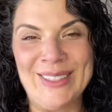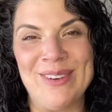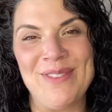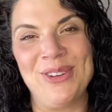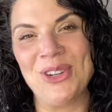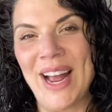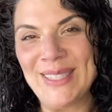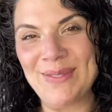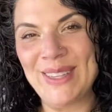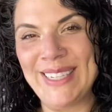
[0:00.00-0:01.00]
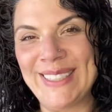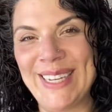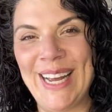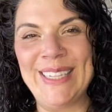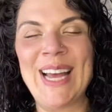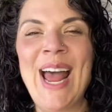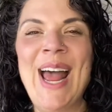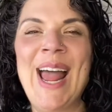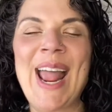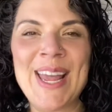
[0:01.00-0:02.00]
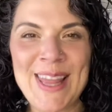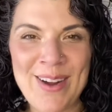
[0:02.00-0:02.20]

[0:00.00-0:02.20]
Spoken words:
So if you try some of these things and